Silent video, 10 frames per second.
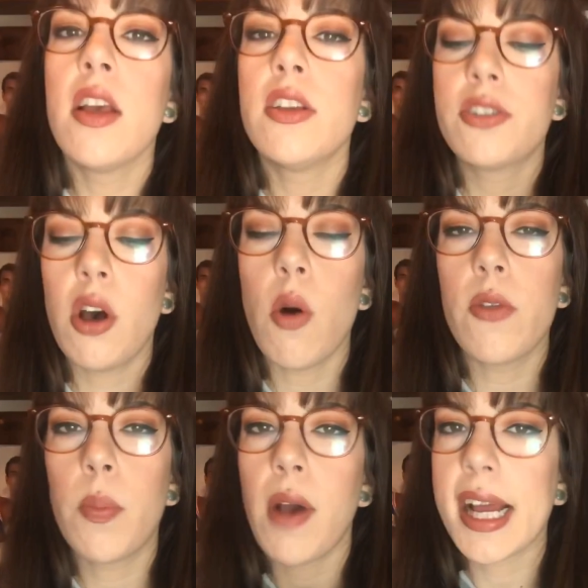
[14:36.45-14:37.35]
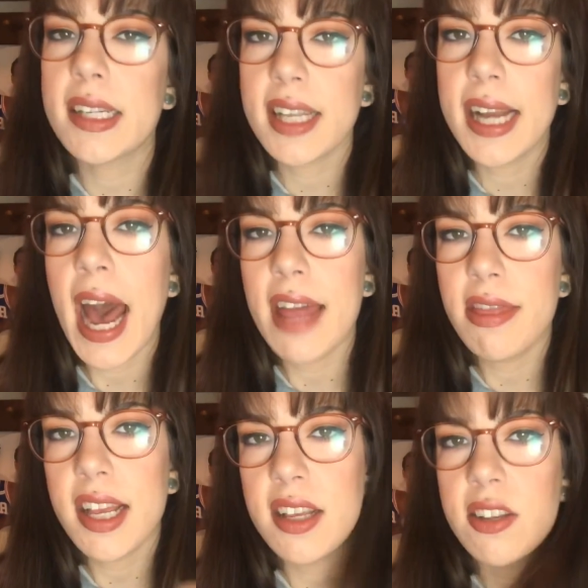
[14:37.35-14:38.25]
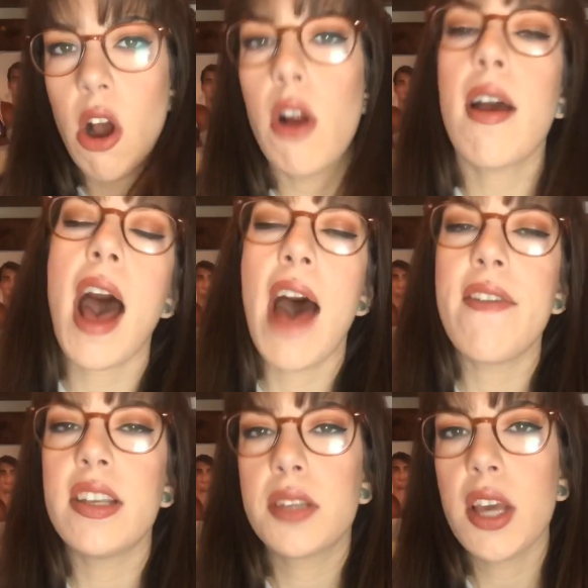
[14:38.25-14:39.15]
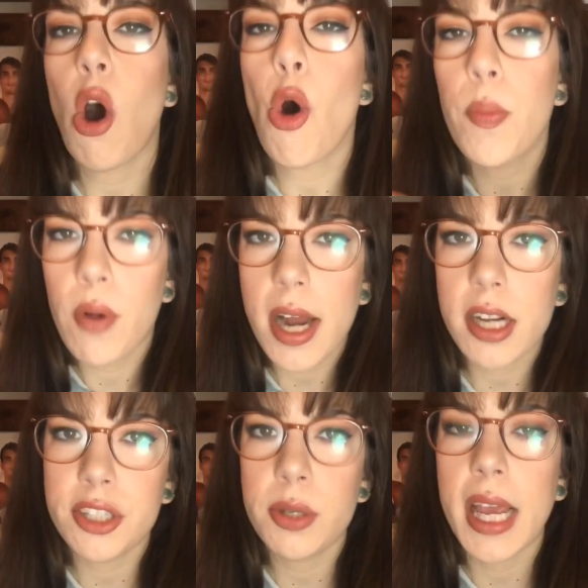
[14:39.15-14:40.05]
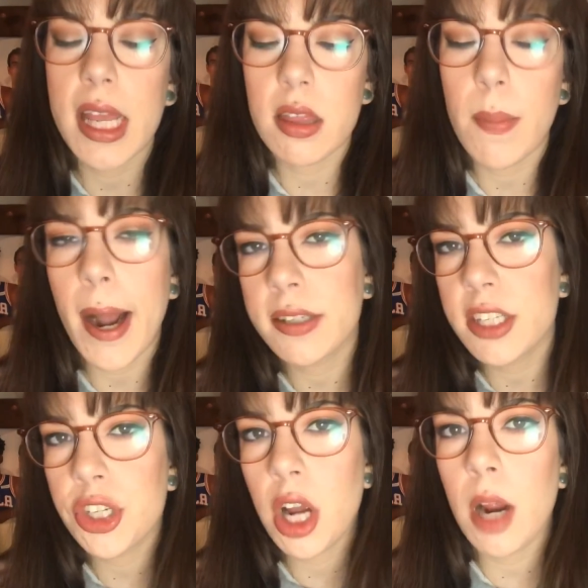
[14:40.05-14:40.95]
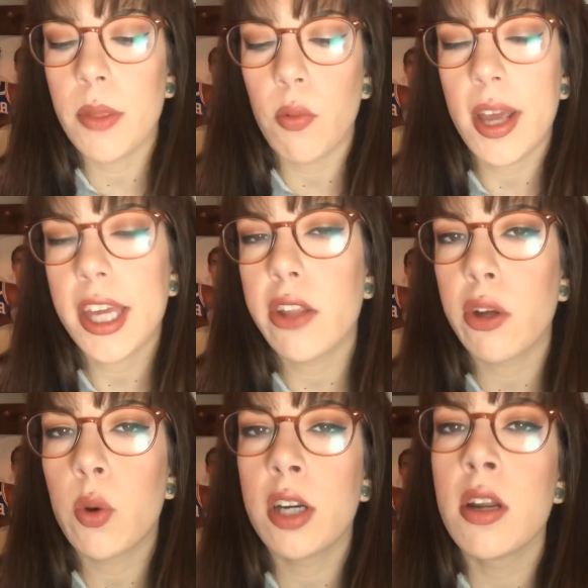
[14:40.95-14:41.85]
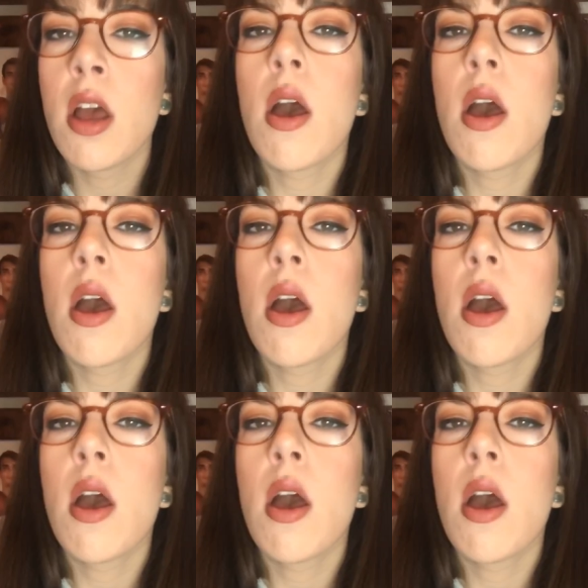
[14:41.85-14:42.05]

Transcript: So the products I got in this aren't obviously all the products you get in the BoxyCharm, the regular one.